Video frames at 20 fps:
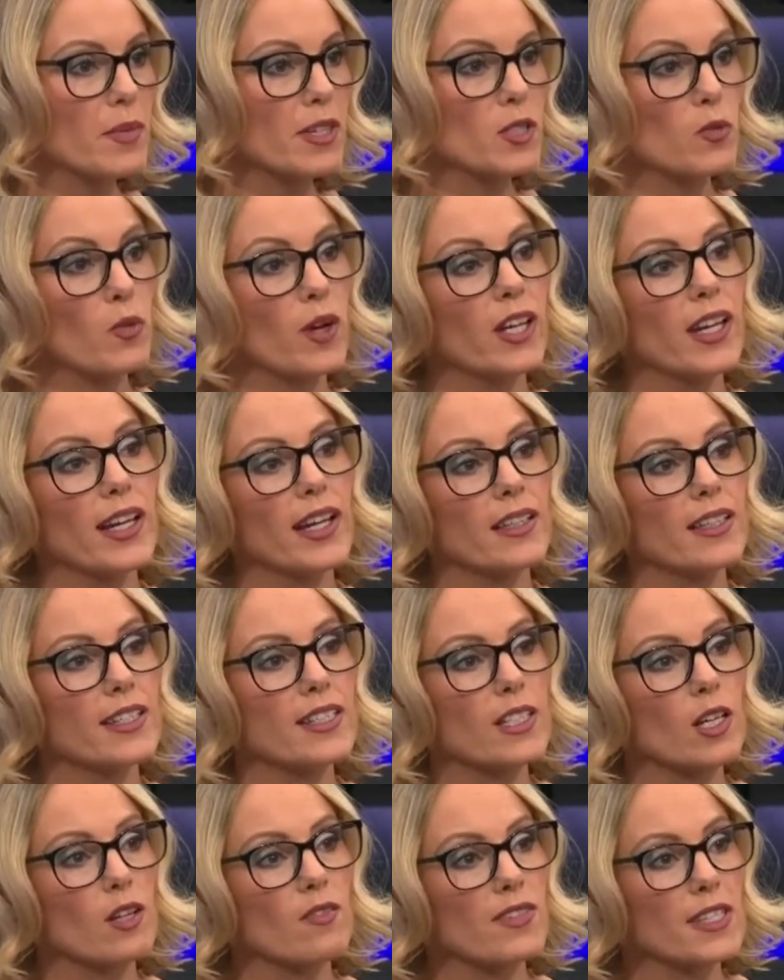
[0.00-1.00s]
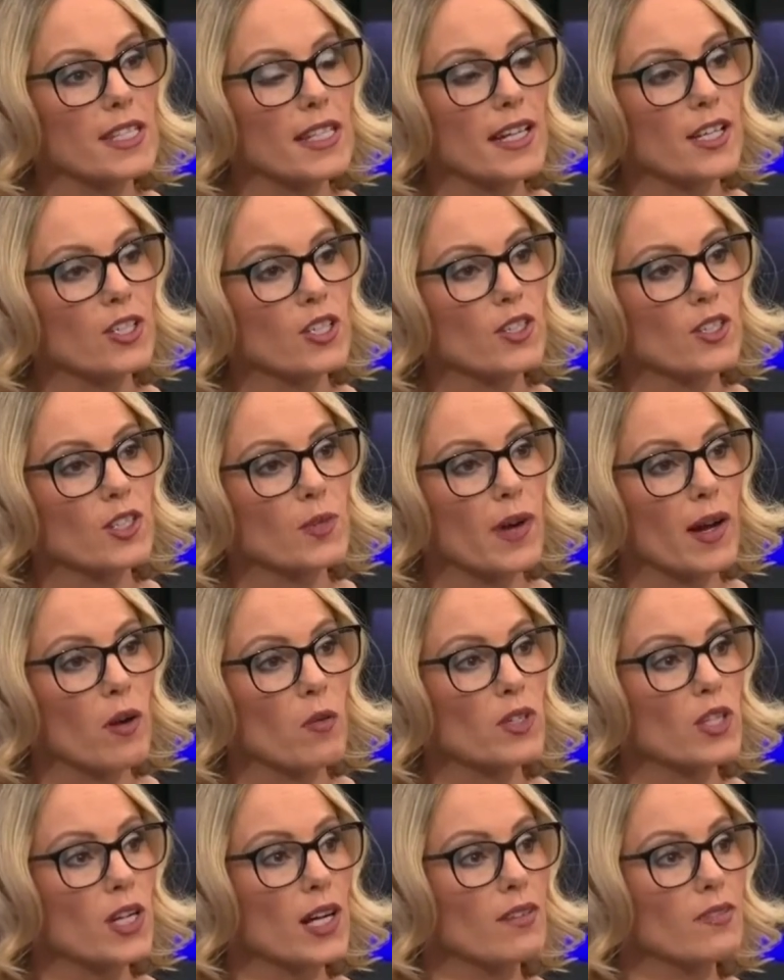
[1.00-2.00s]
because when you hear these conversations
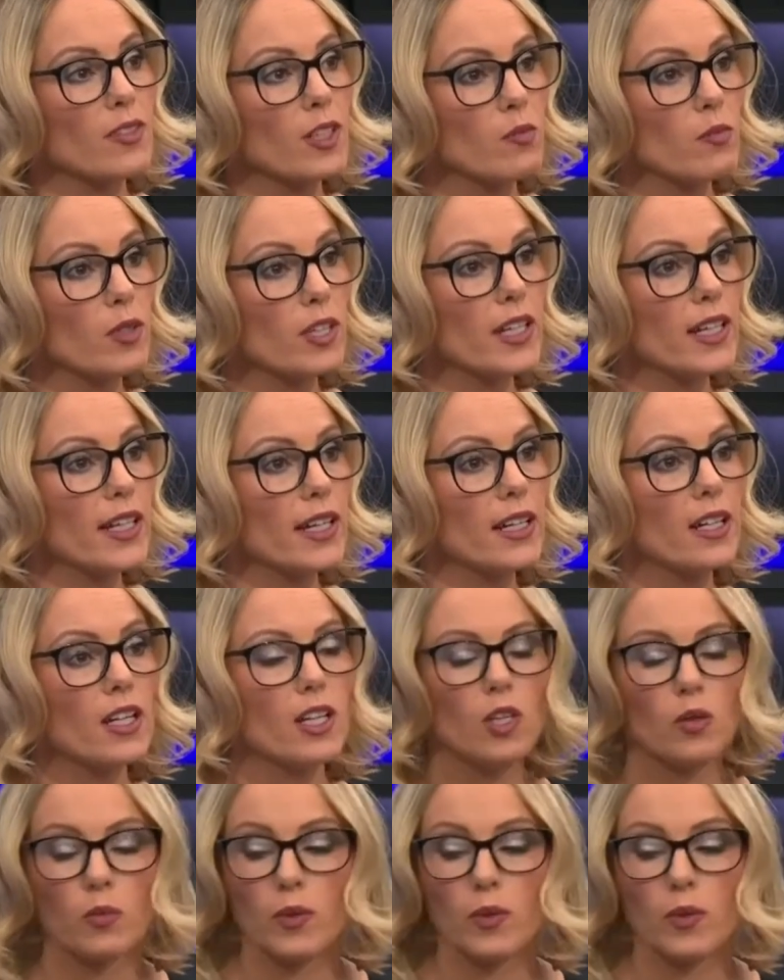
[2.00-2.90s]
about we don't have no money,